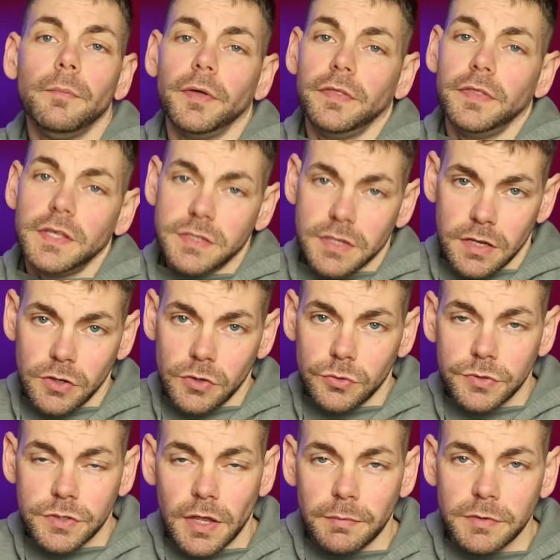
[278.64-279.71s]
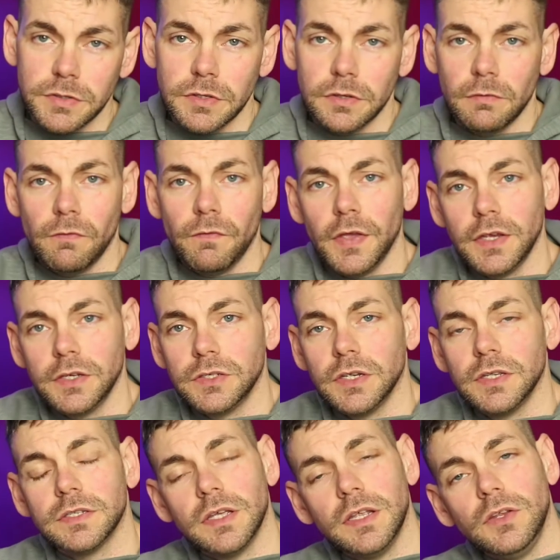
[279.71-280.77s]
But this can cause damage to the
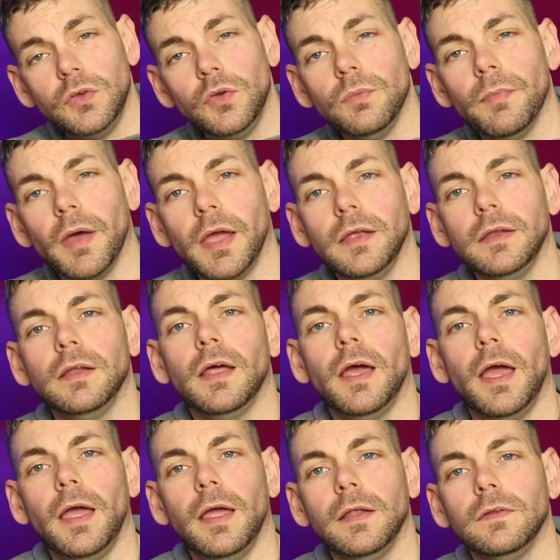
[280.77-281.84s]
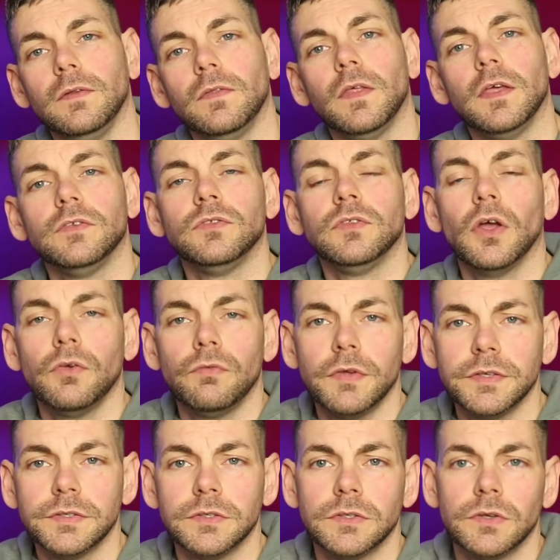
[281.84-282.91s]
fish, it's inhumane, and there's no
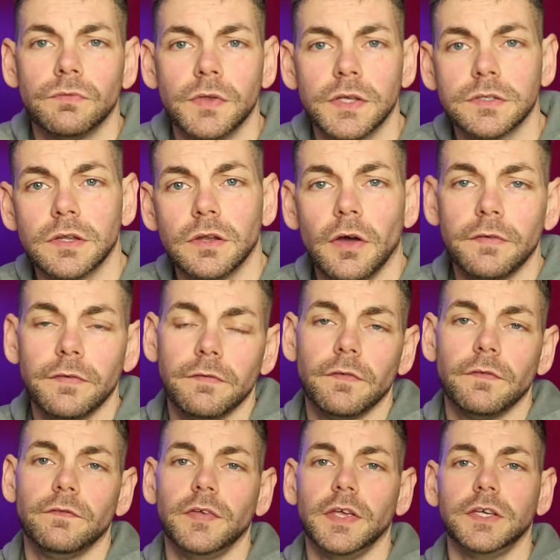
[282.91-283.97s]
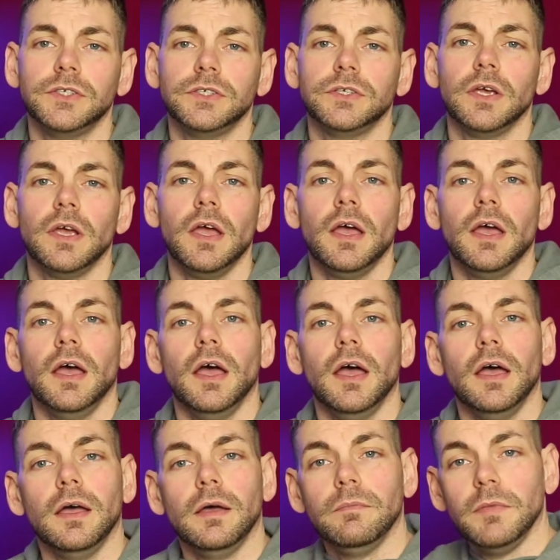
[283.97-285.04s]
reason to risk the life of a fish
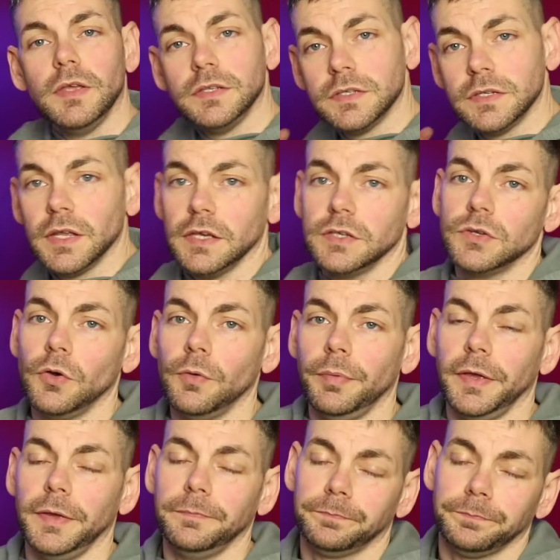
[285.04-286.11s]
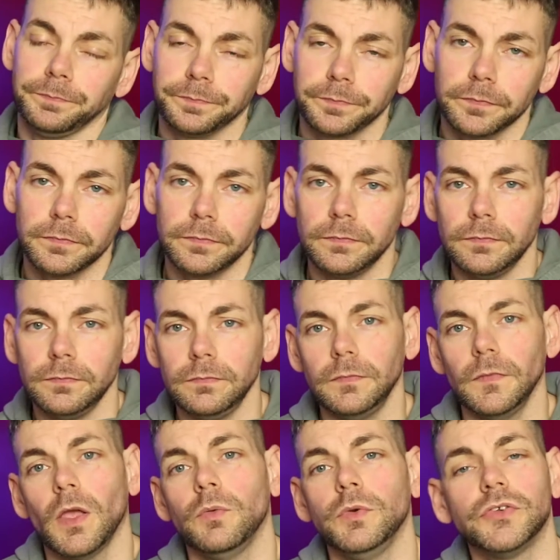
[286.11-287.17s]
in today's hobby.
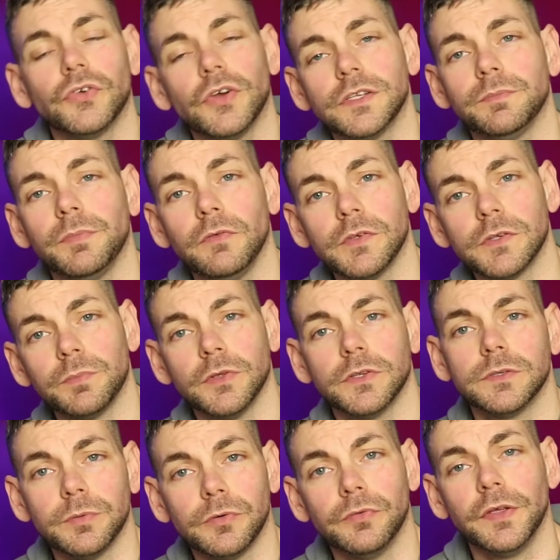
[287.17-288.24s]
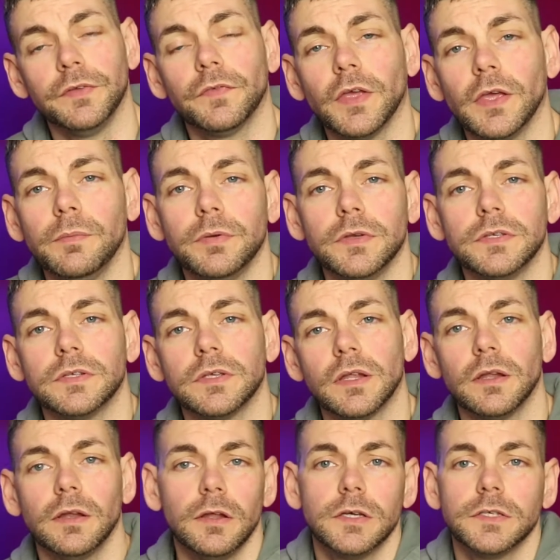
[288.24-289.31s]
We try to be responsible reef keepers,
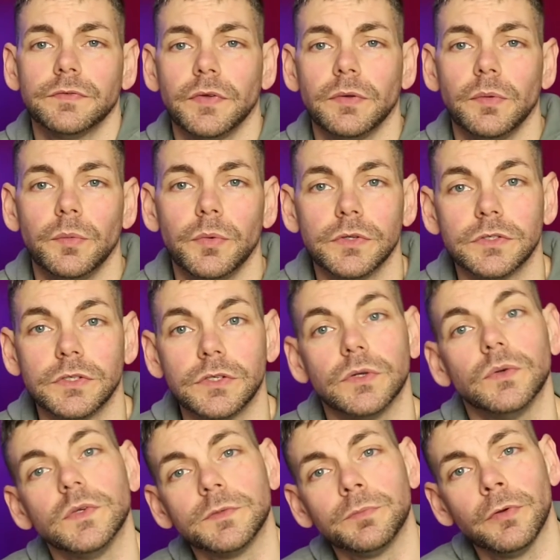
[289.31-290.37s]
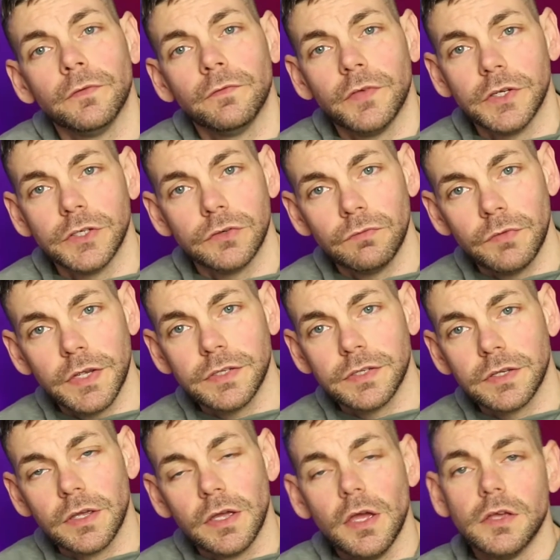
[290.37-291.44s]
and the last thing we want to do is put fish at
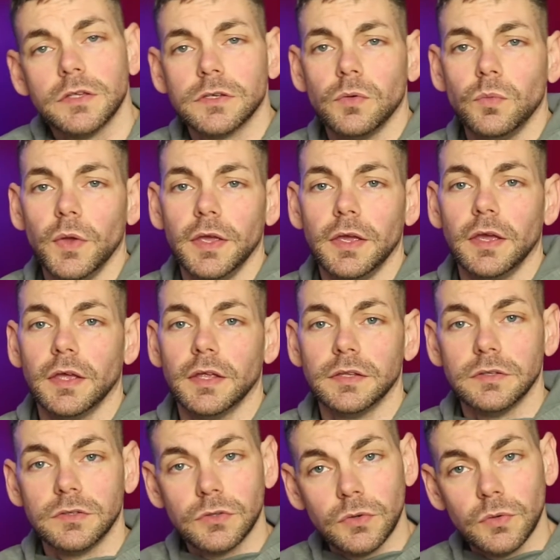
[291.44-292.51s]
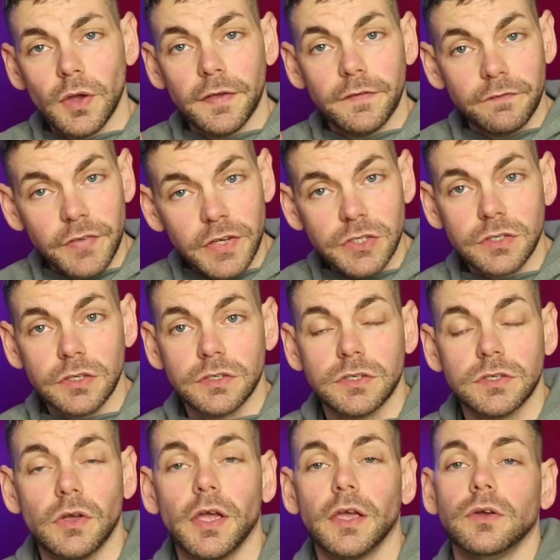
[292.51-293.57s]
risk, so we can do a fishless
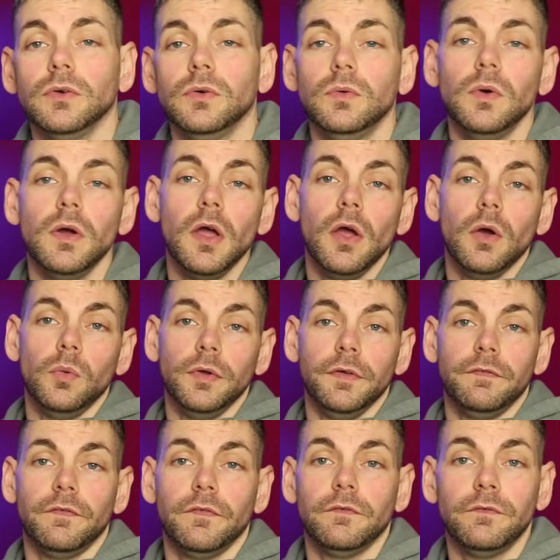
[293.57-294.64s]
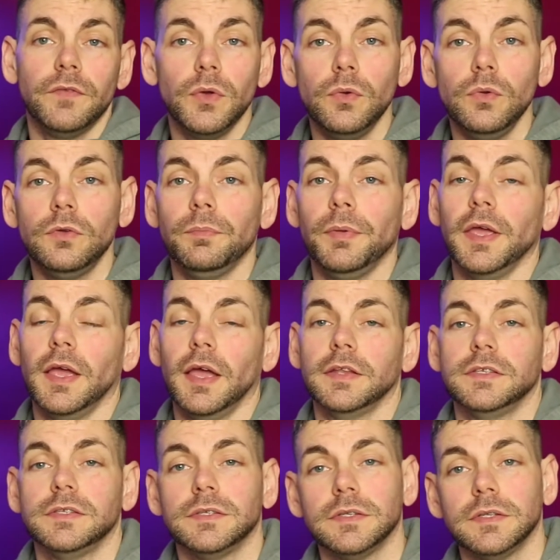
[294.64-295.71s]
cycle with food being
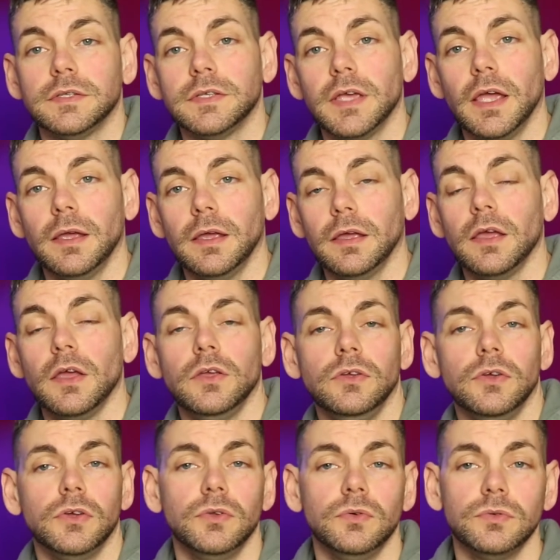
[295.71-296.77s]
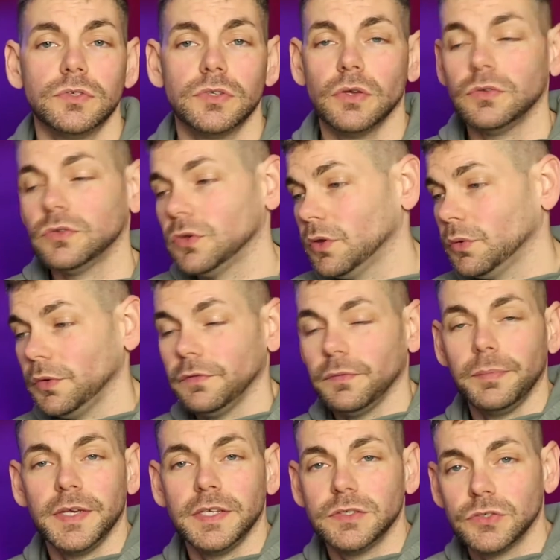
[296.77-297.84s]
added to the tank. You can also do it with
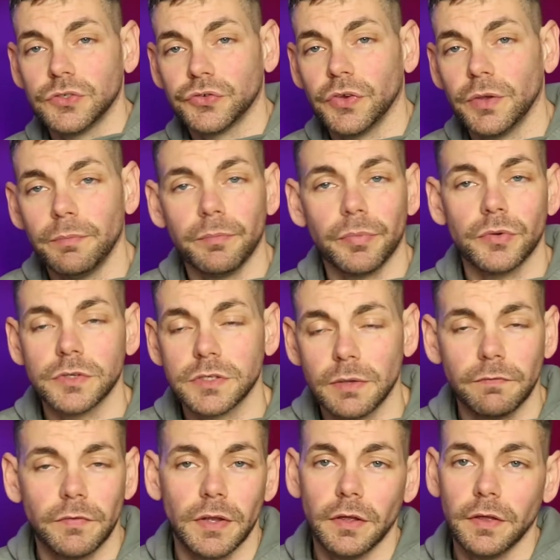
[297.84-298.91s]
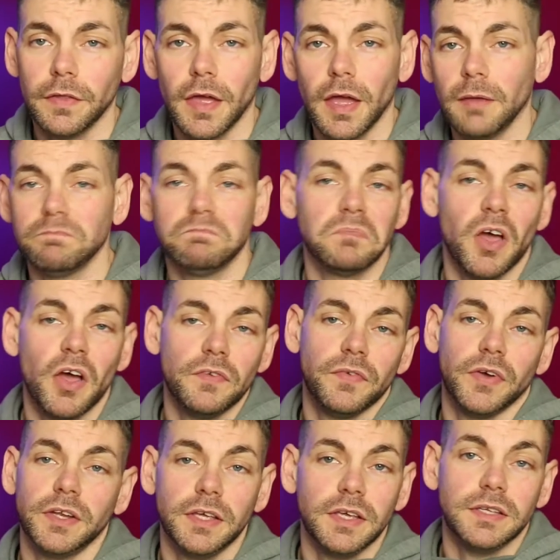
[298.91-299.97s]
a piece of shrimp or something like that. I
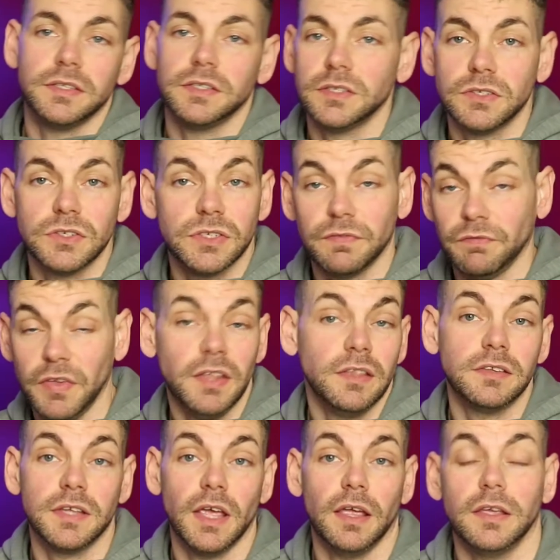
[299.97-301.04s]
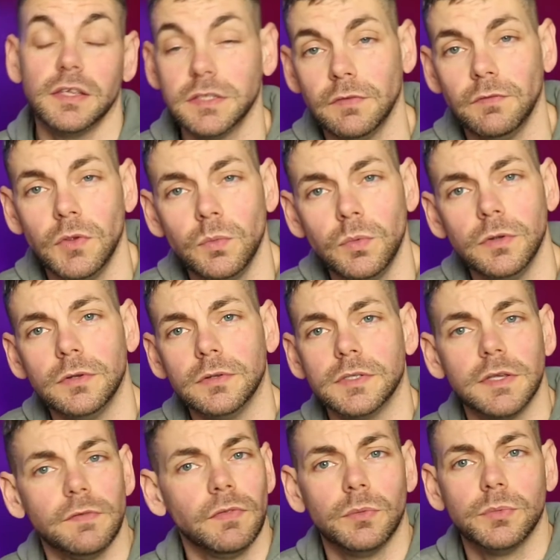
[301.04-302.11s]
find it easy to just feed the tank as if you would,
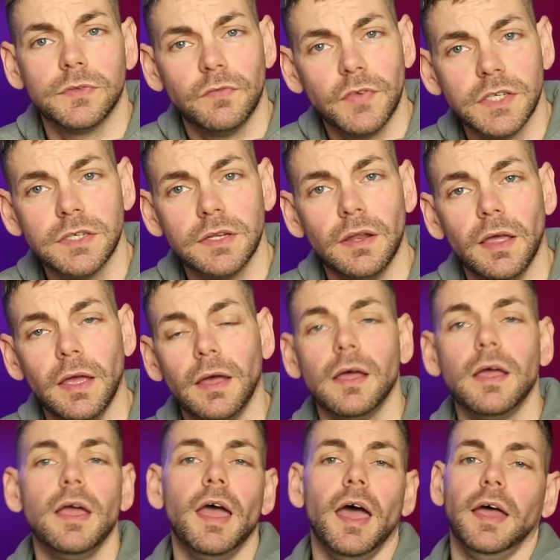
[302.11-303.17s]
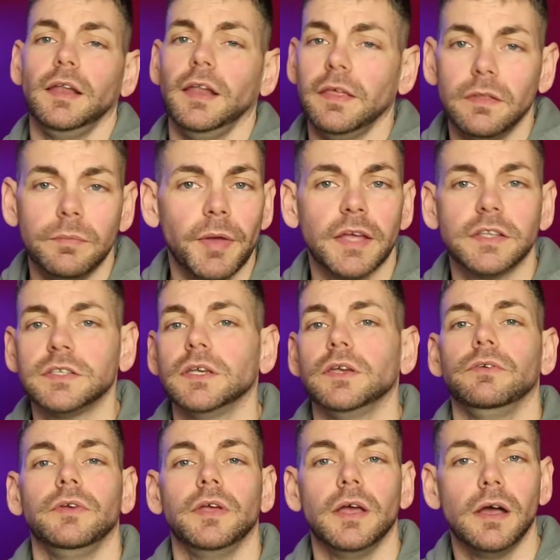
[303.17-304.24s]
as if there was fish in there, and let the
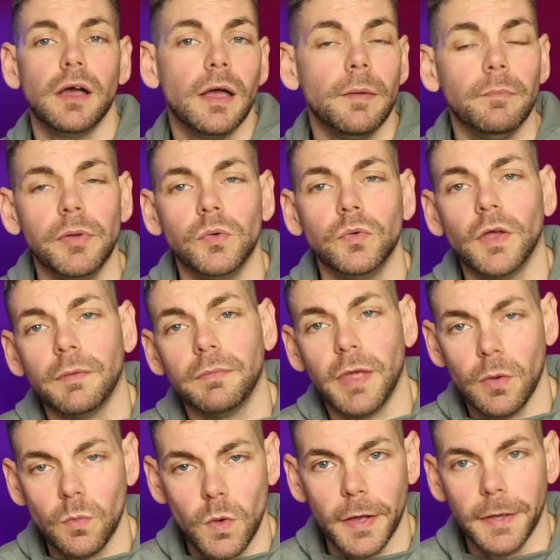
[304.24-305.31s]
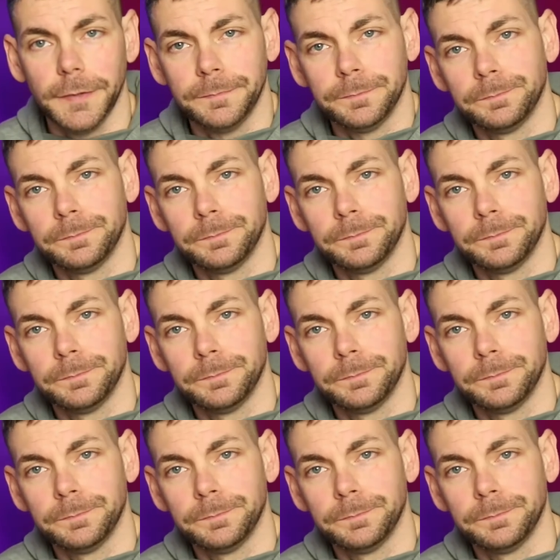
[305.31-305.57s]
bacteria build up that way.